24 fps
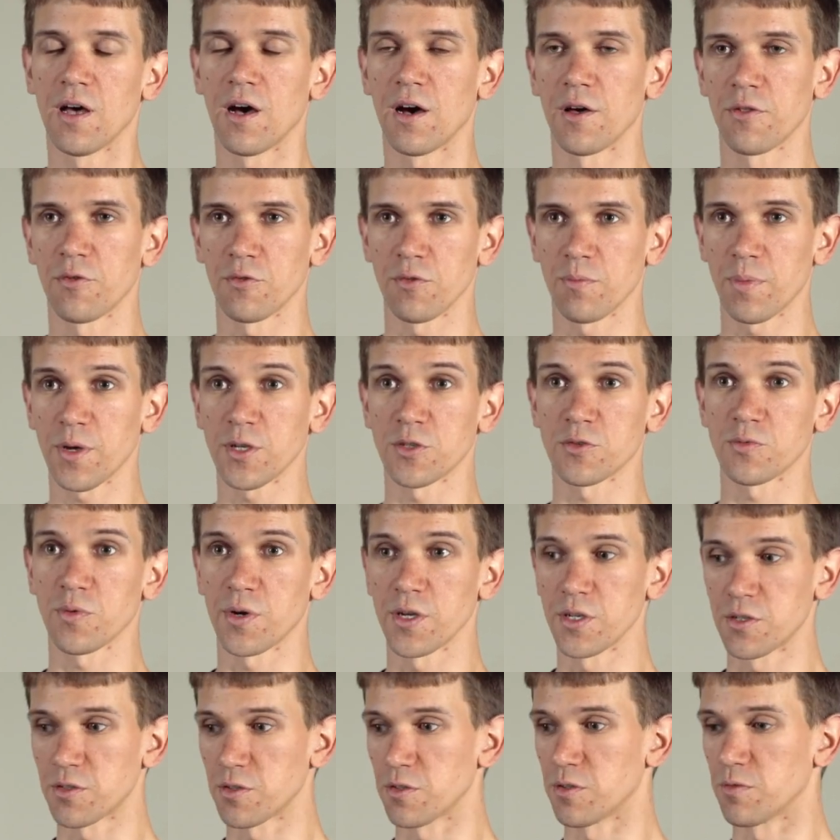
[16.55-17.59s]
I thought the best
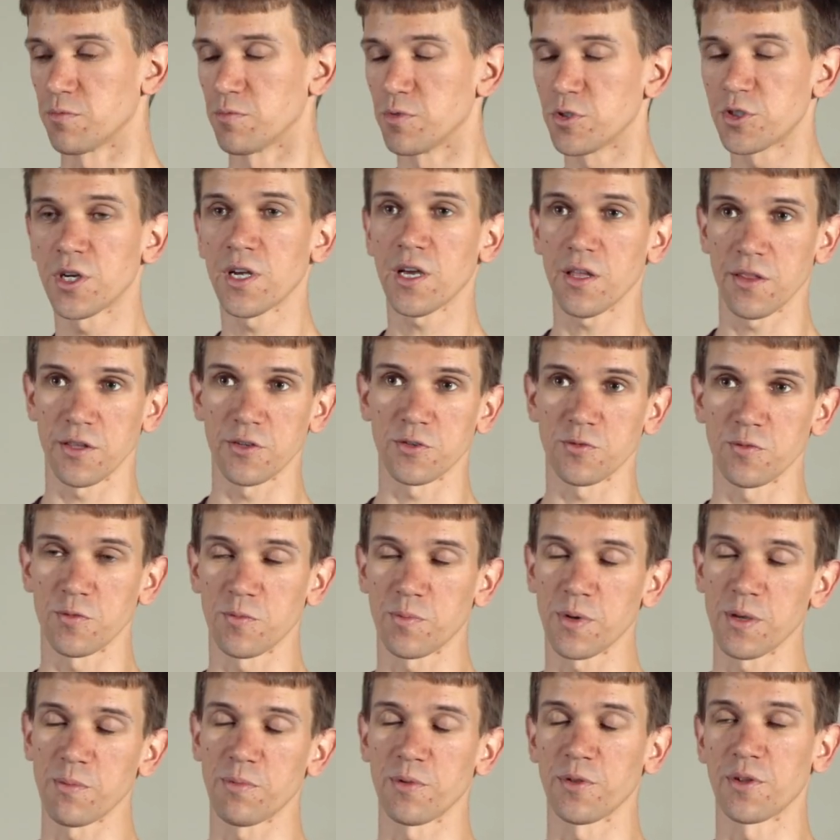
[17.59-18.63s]
way to share this
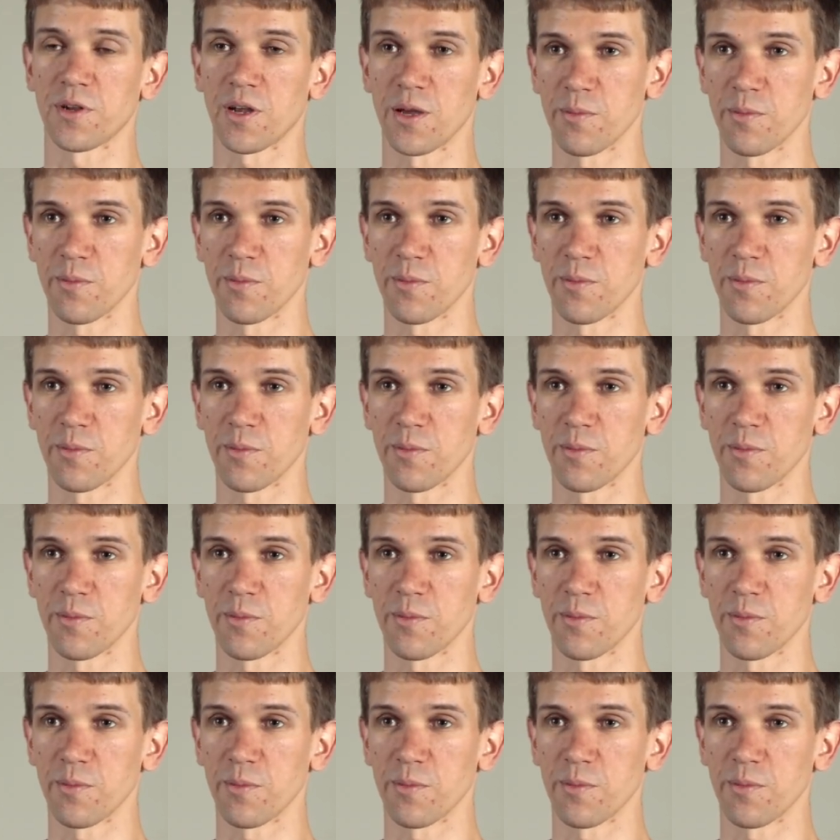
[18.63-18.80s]
with people that